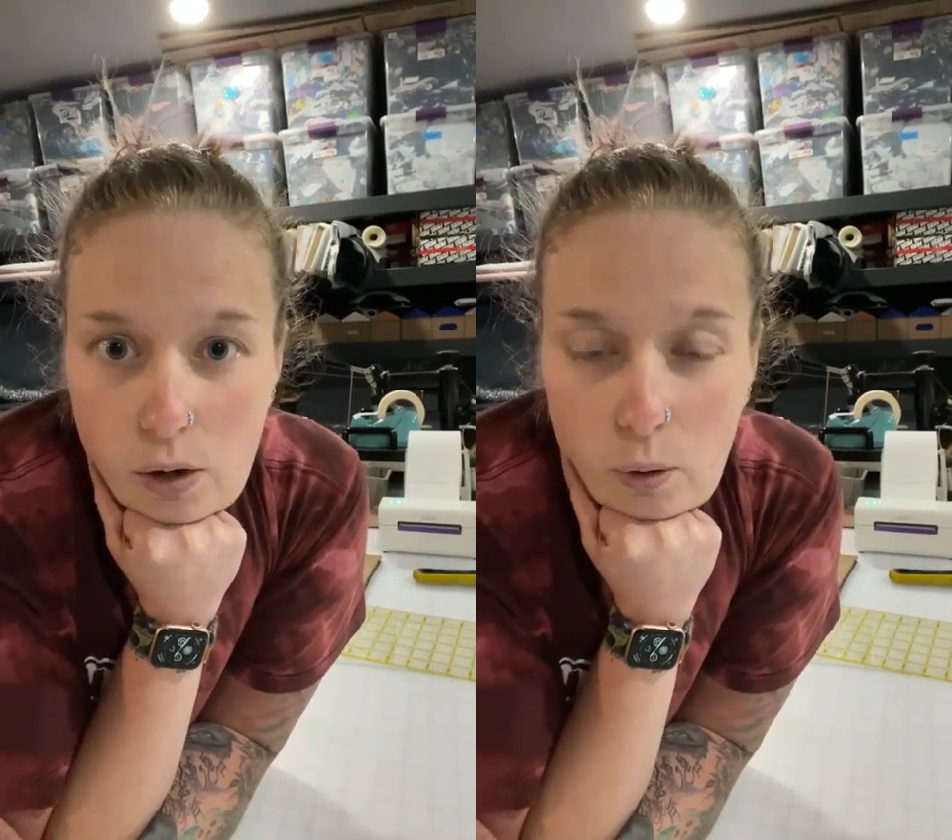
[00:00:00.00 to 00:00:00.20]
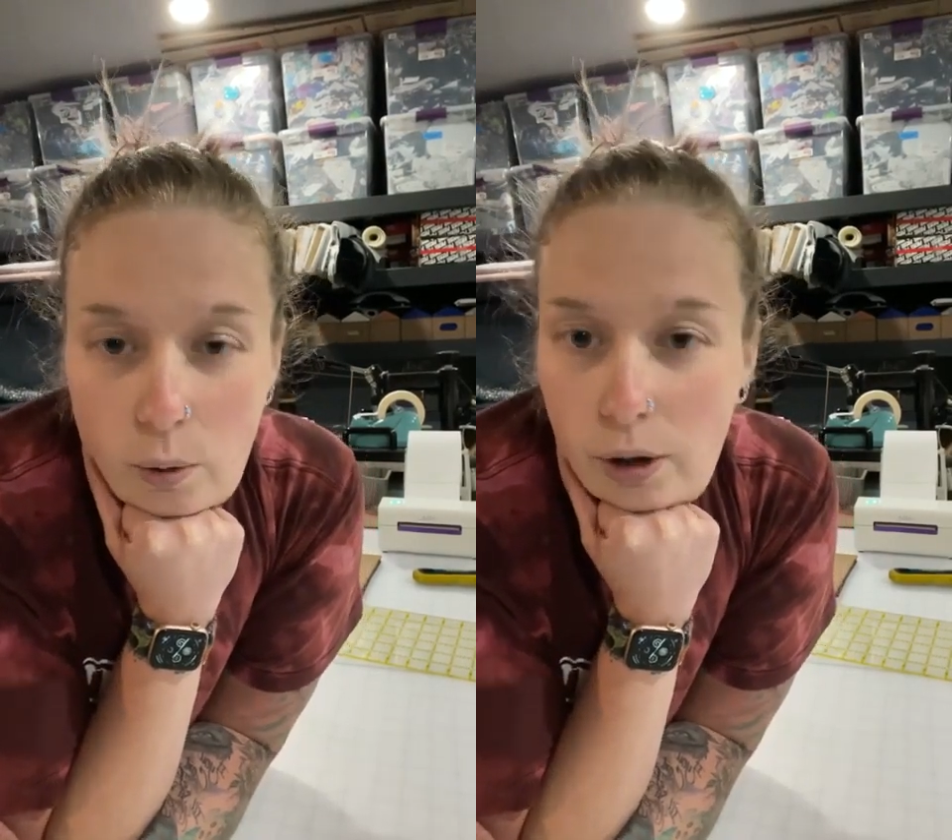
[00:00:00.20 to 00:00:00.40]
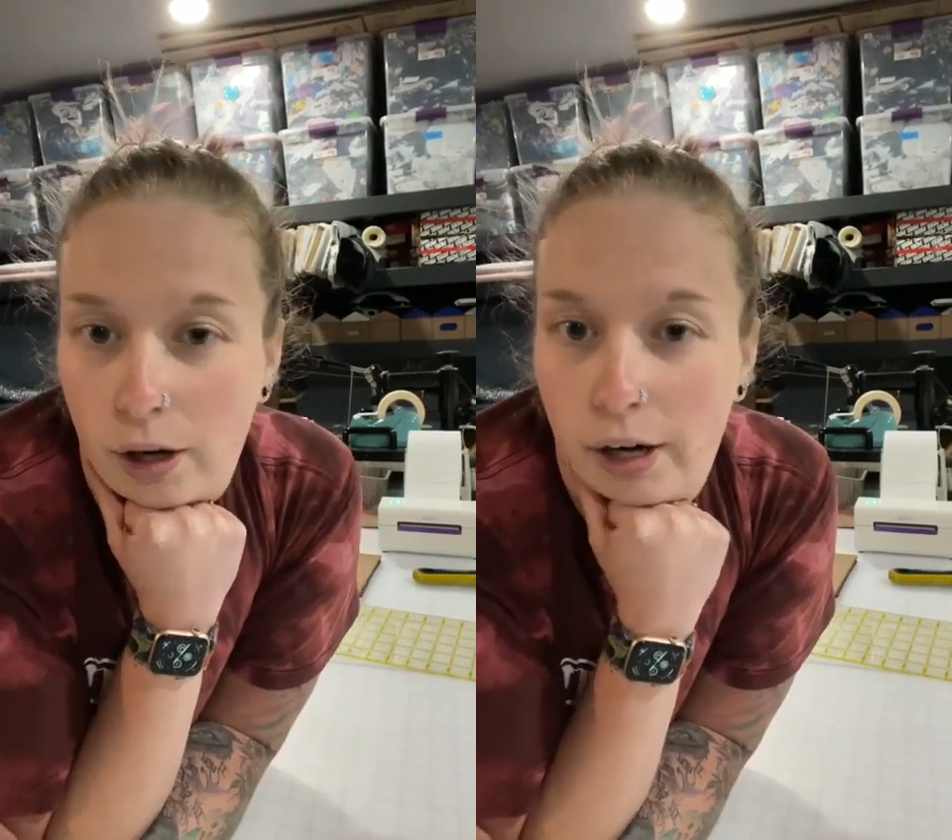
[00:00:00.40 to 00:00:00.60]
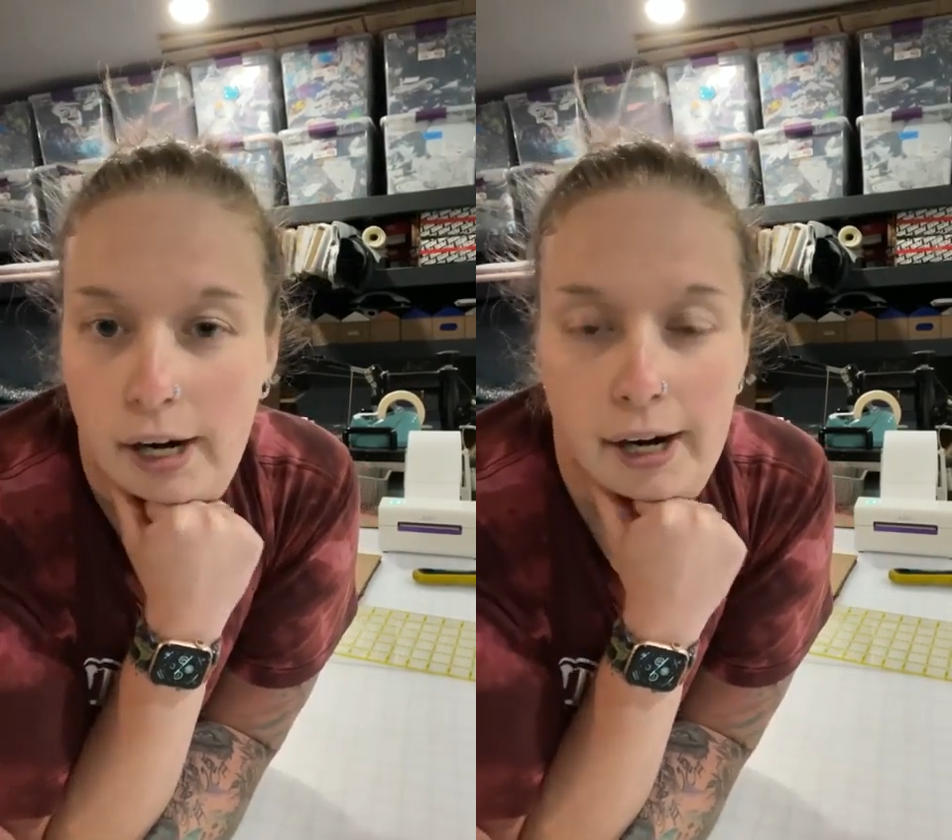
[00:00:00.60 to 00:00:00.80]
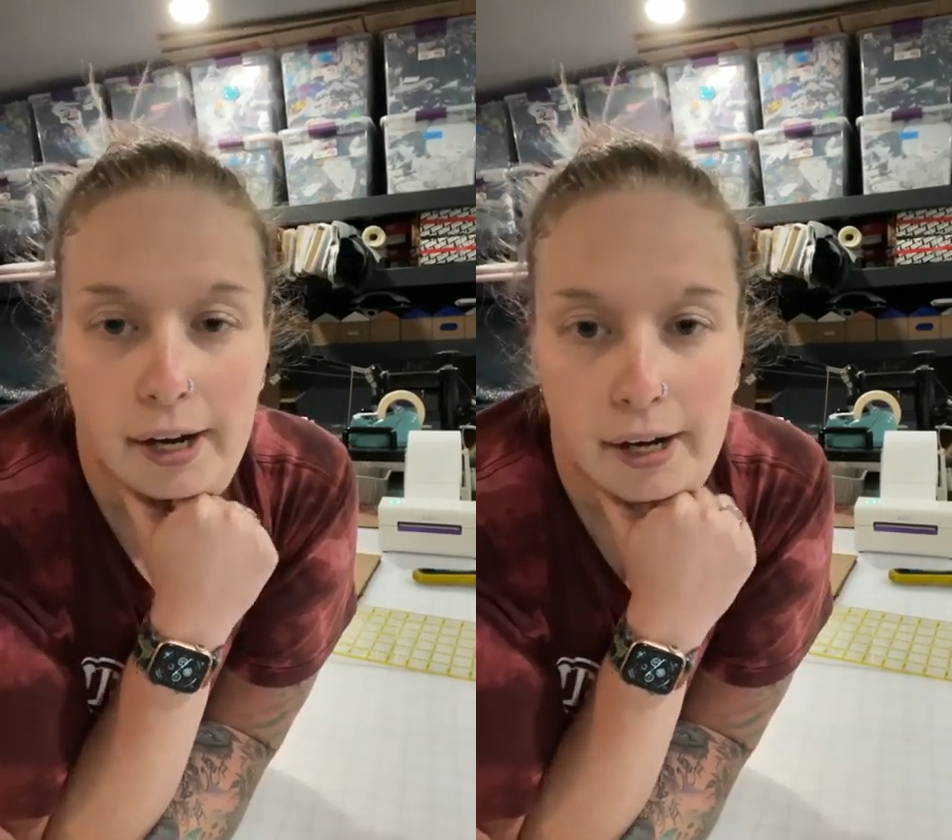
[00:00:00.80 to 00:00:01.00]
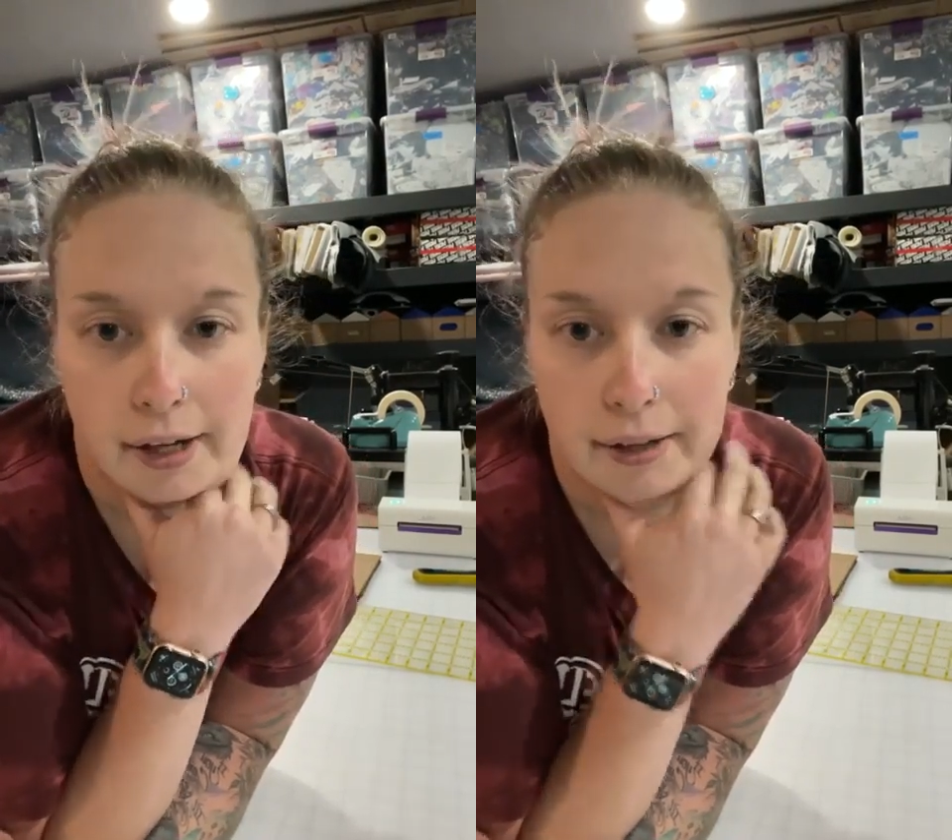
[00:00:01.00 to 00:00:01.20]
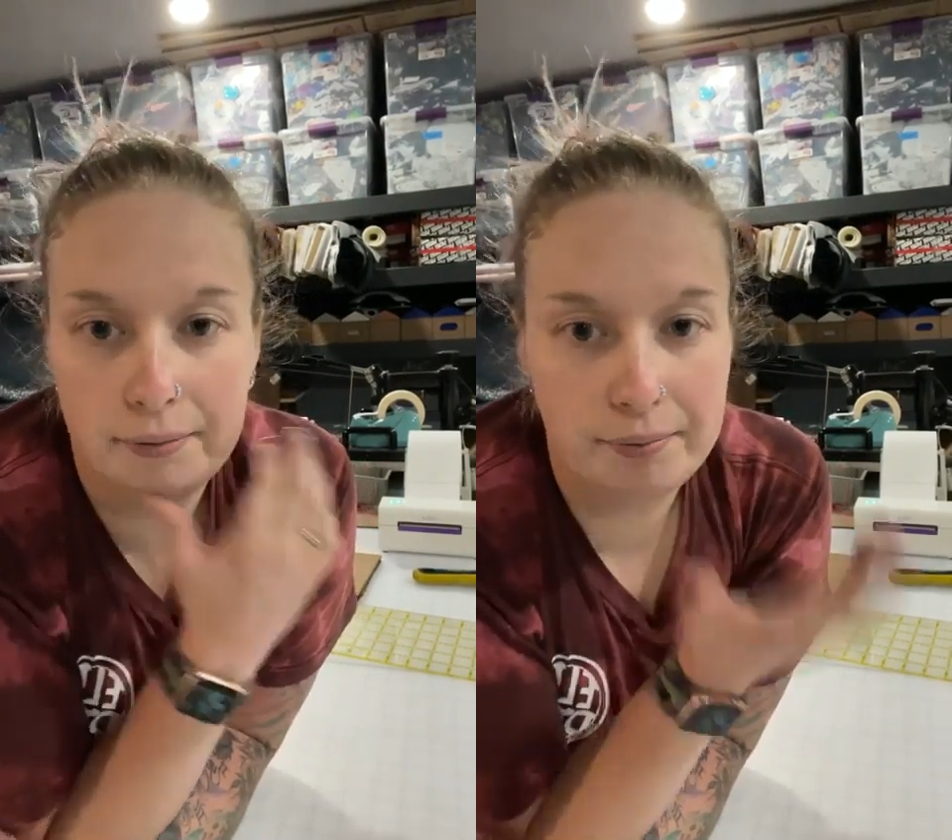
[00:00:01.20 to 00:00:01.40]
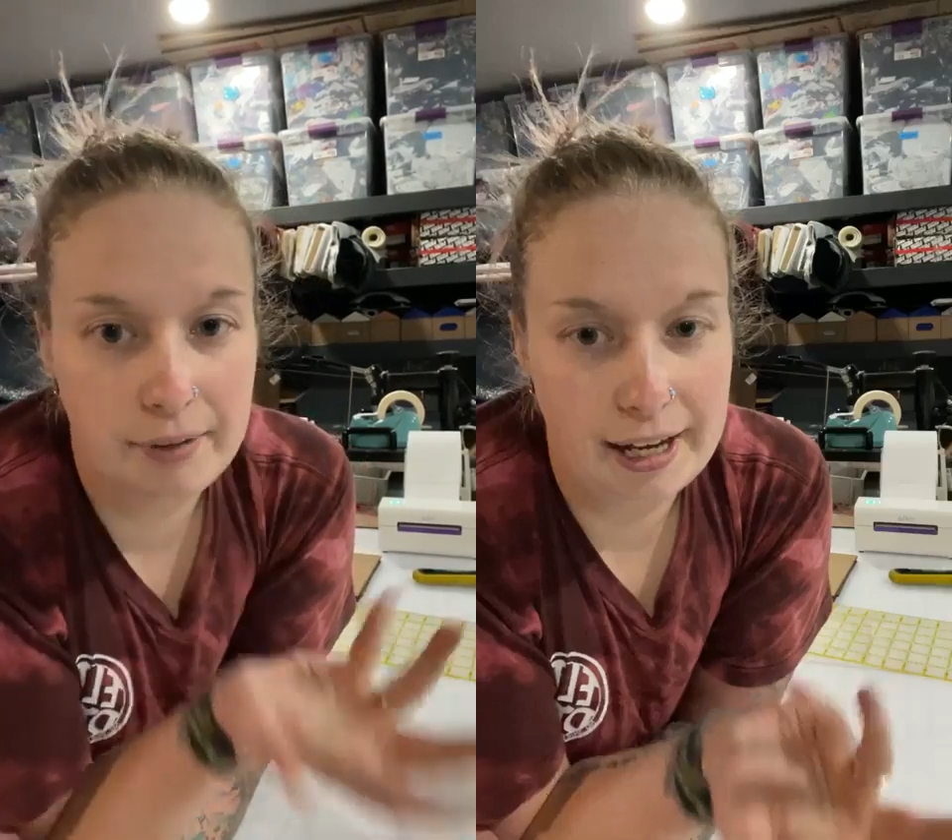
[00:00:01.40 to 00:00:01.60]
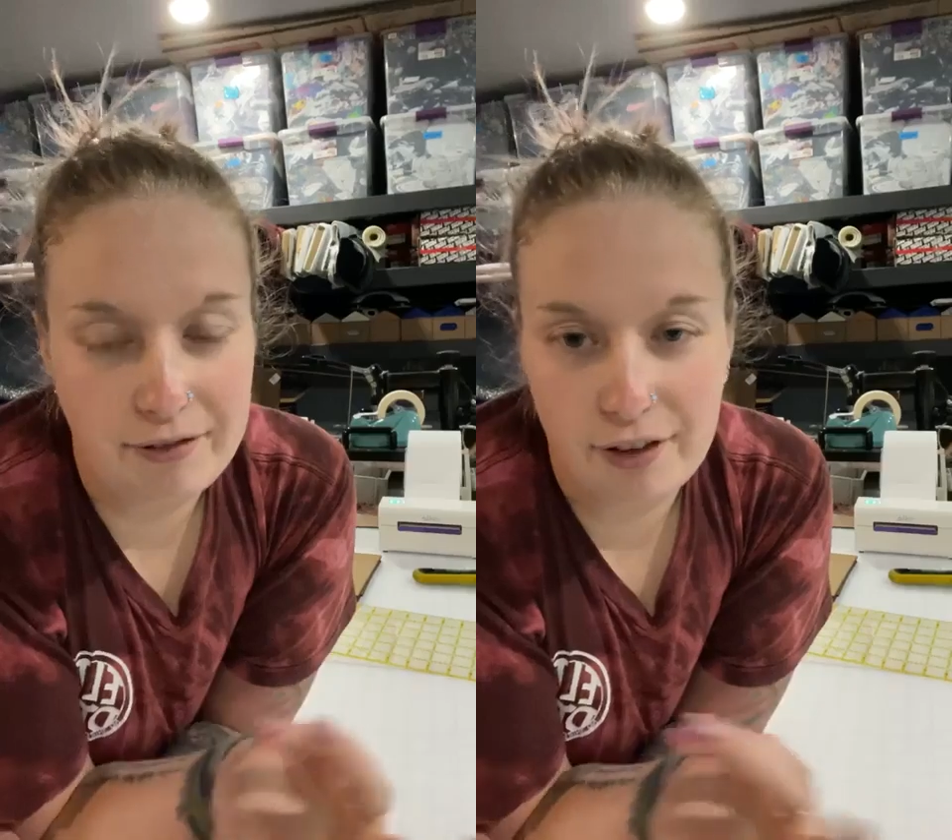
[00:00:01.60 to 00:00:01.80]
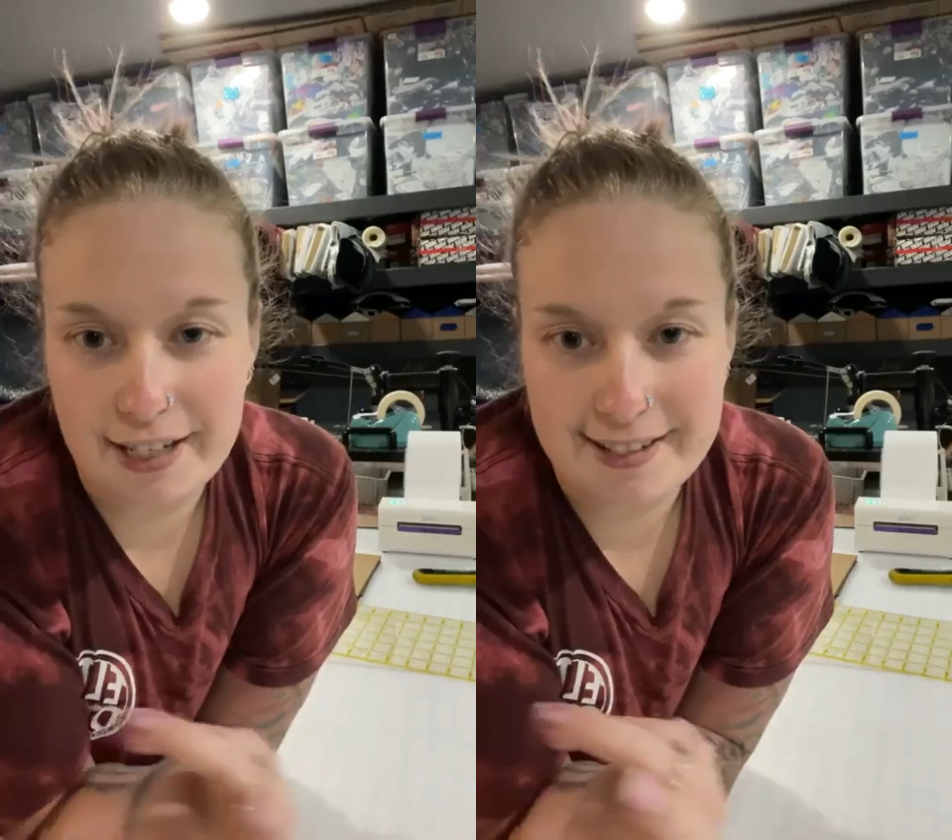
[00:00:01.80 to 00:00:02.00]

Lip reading: or like for